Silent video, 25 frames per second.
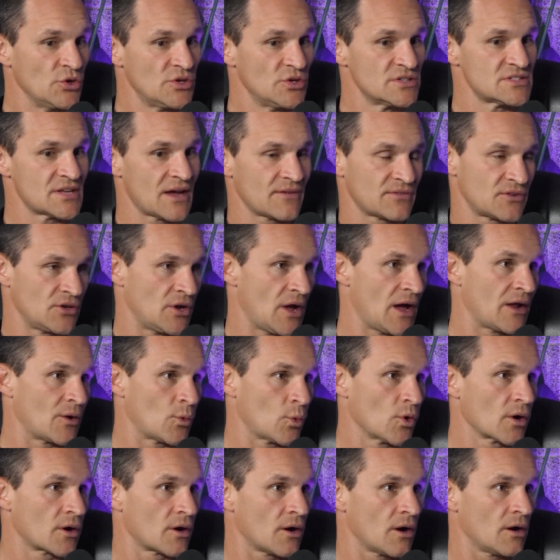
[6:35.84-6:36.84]
just have to know how to
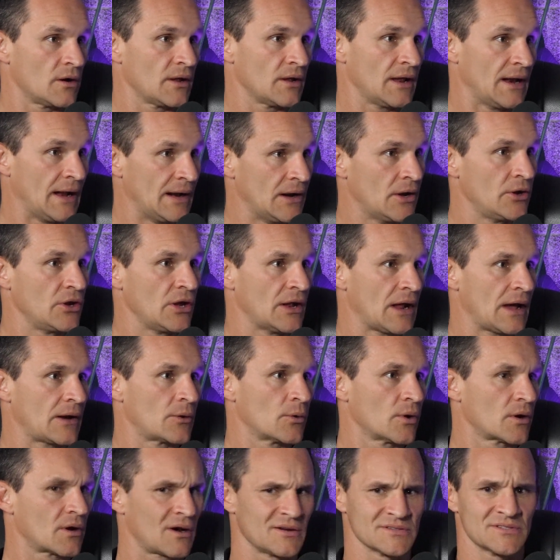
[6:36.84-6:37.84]
work hard. And I know you know how to
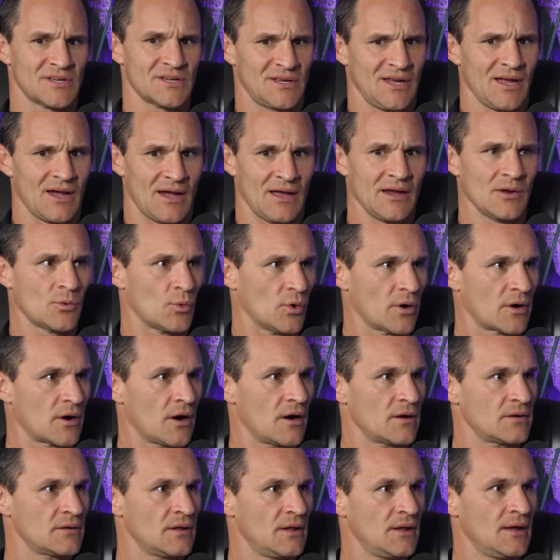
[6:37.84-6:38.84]
work hard. I was like, yeah, I can work
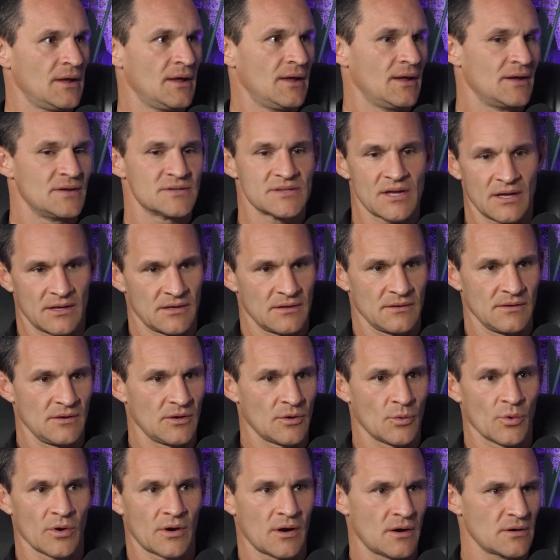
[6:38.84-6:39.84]
hard. He's like, you
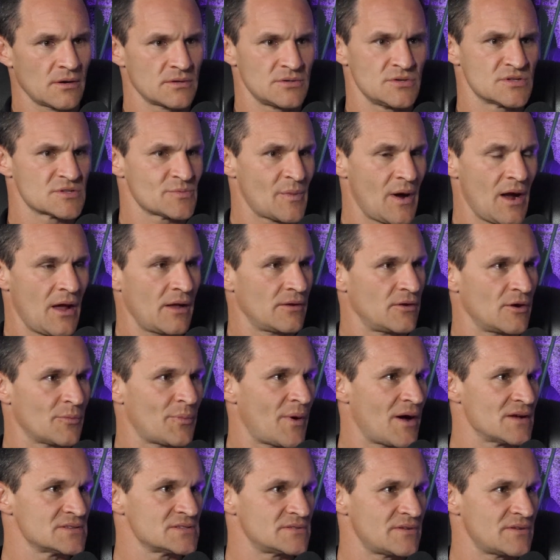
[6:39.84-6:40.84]
can work hard and you smile and your
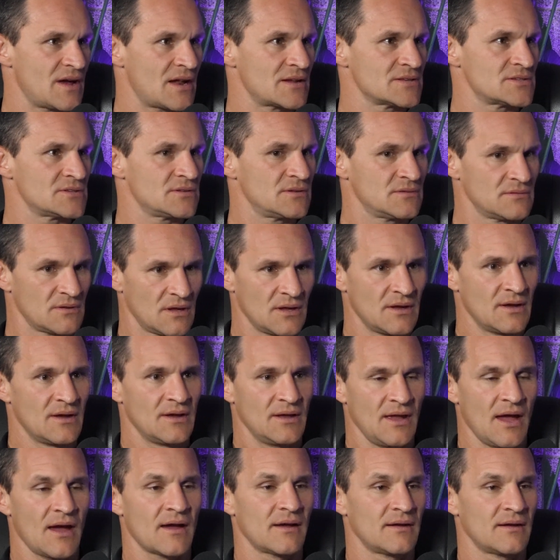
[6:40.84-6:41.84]
positive attitude.
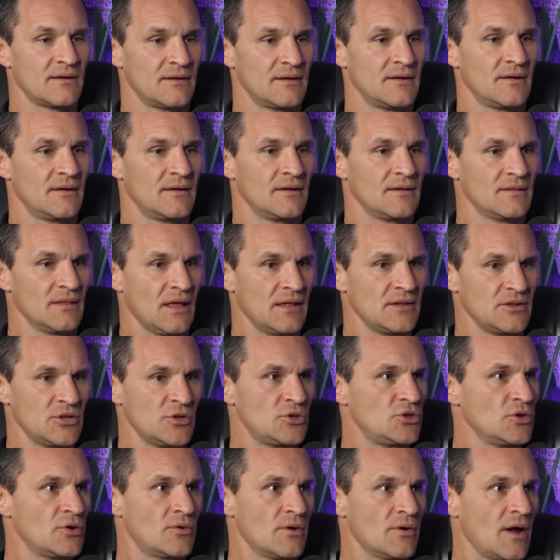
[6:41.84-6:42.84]
Yeah, then you
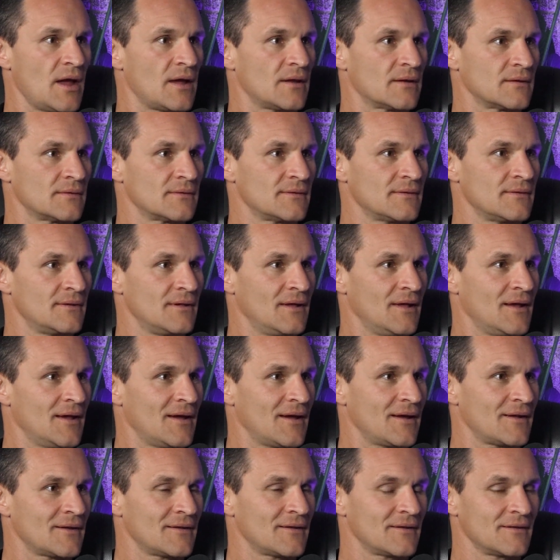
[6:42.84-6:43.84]
do great.
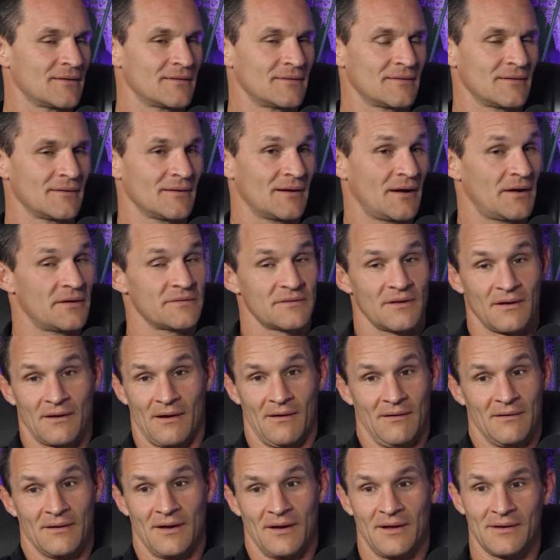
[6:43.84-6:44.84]
And I was like,
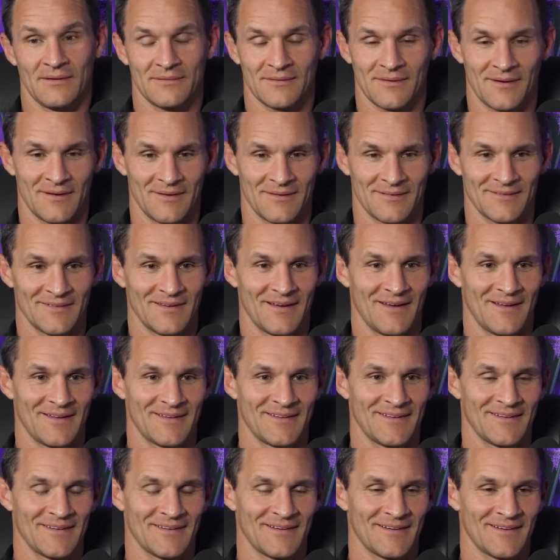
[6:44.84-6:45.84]
all right. And
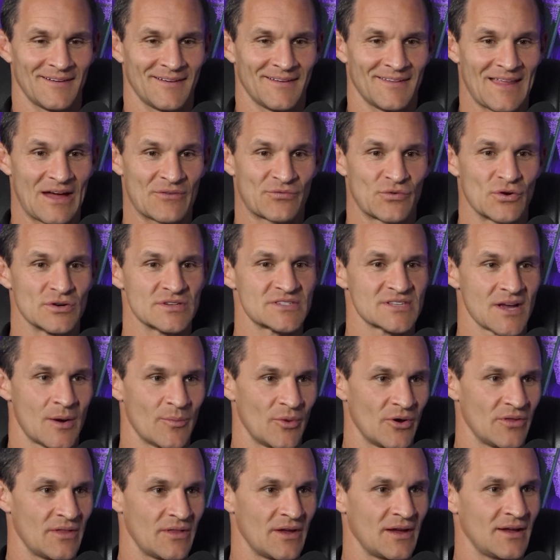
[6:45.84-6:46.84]
that first
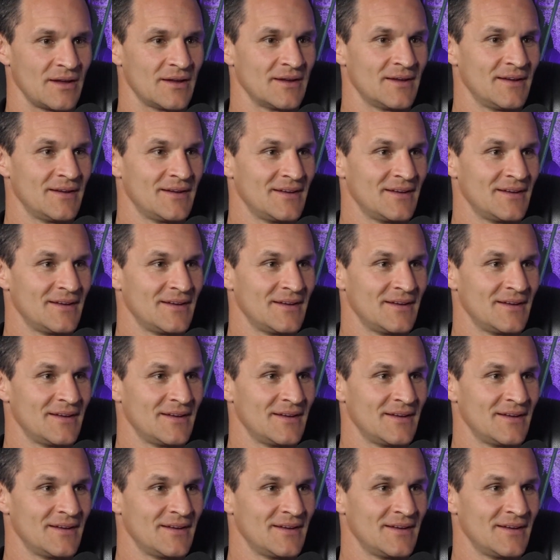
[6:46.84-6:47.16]
summer they